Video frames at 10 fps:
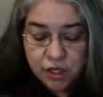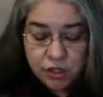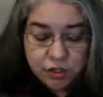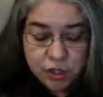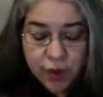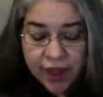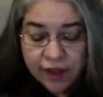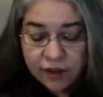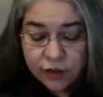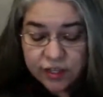
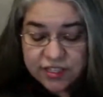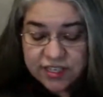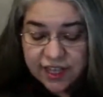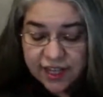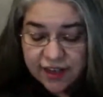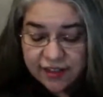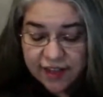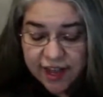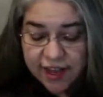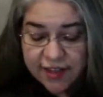Johanna looked again at the
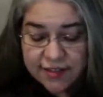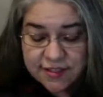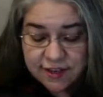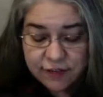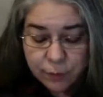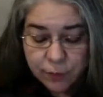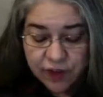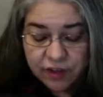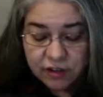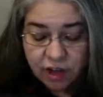hands of the
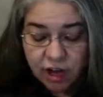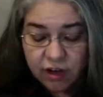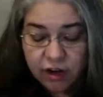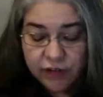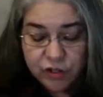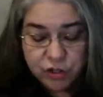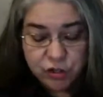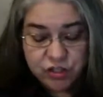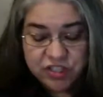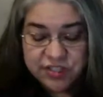big clock on the
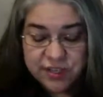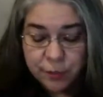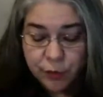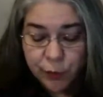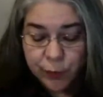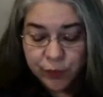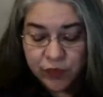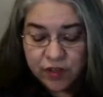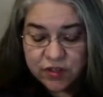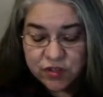church steeple.
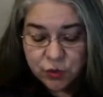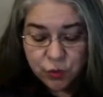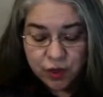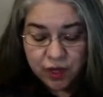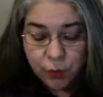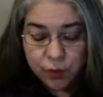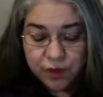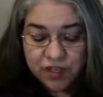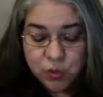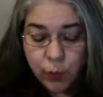Soon it would
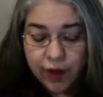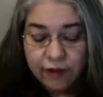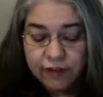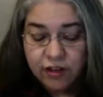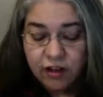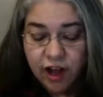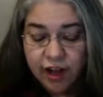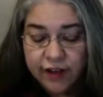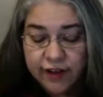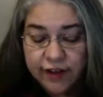be 12
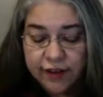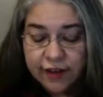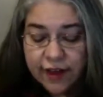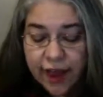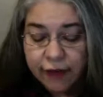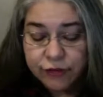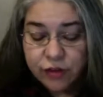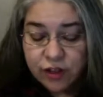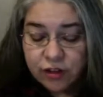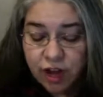o'clock. After
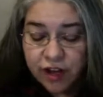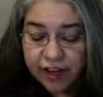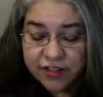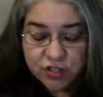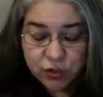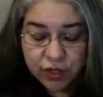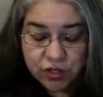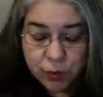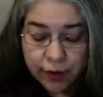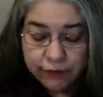the clock had struck
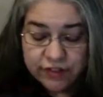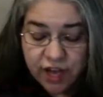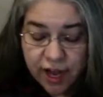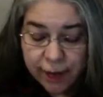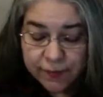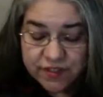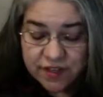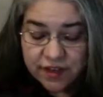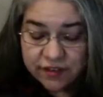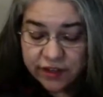12 times,
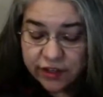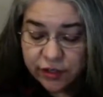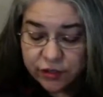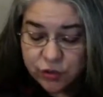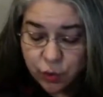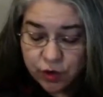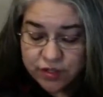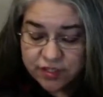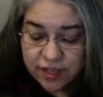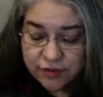the little
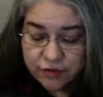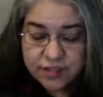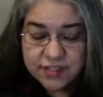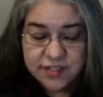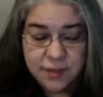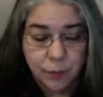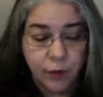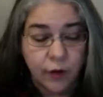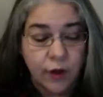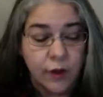doors under the
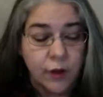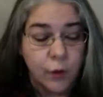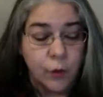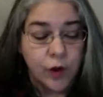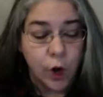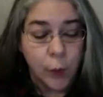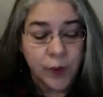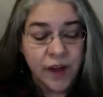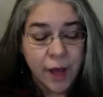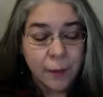steeple would
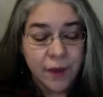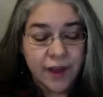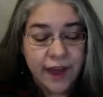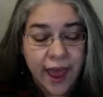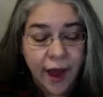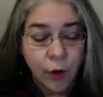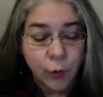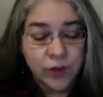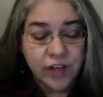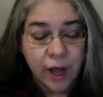open up and out
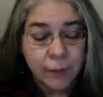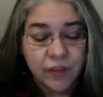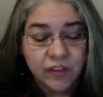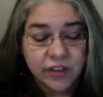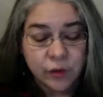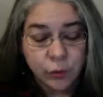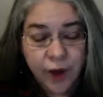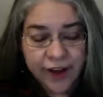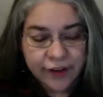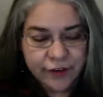would come the little
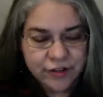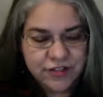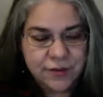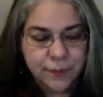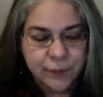riders.